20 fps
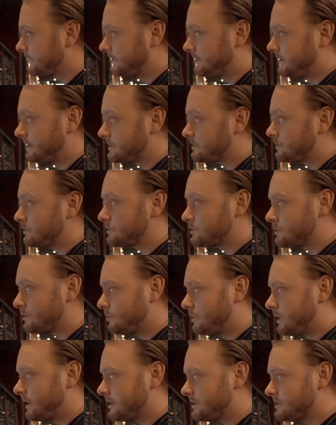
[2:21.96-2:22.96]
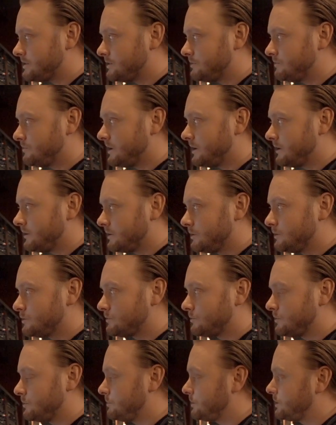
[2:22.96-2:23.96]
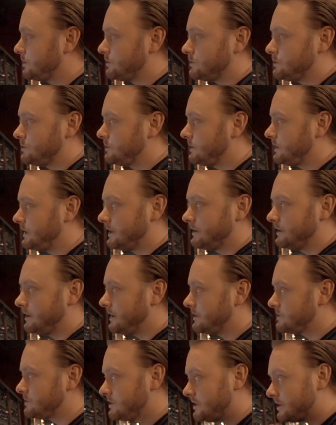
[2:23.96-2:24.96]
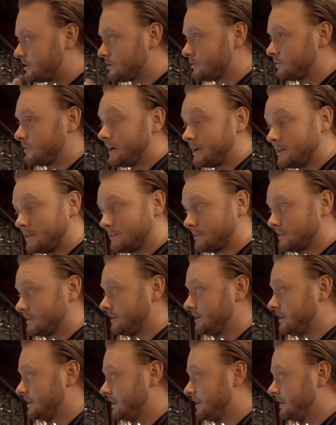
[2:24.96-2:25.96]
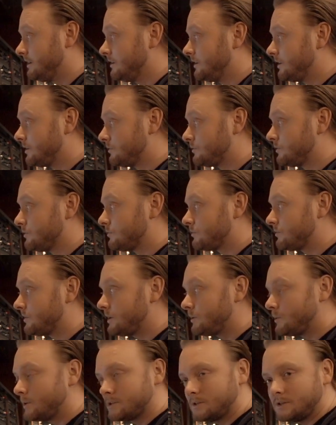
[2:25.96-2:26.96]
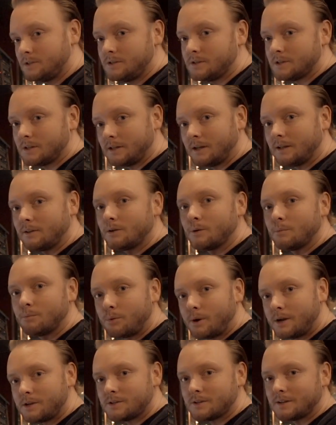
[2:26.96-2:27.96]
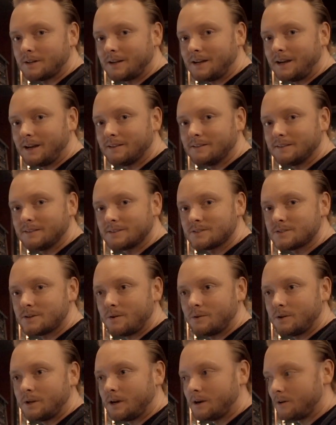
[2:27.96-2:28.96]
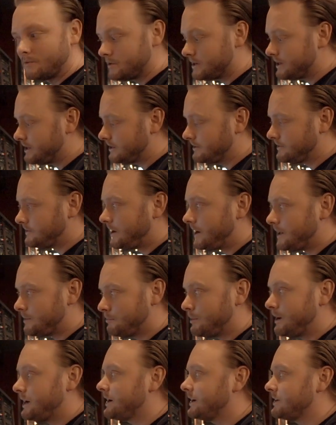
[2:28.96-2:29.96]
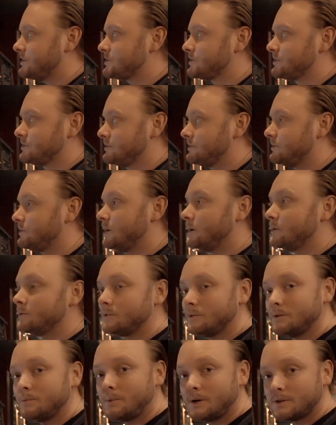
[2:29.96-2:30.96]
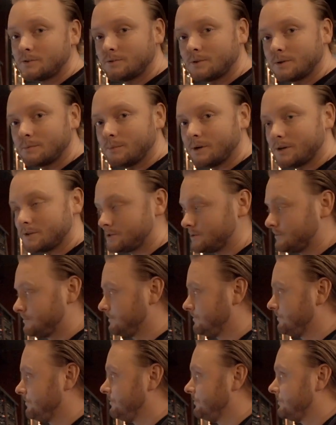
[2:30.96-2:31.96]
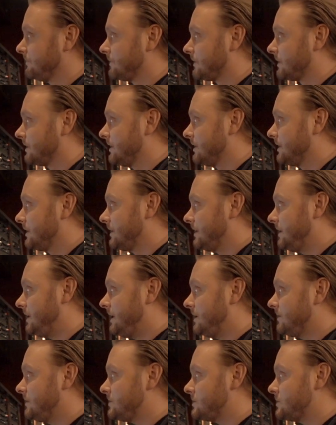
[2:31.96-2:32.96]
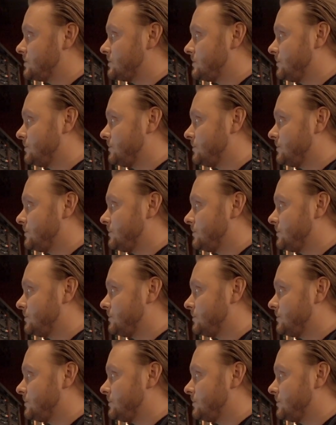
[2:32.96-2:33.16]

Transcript: that's also why this is very useful, because you can exaggerate a lot of the frequencies and then compress it again, so they are really a tight package to go to the mastering bus. And this is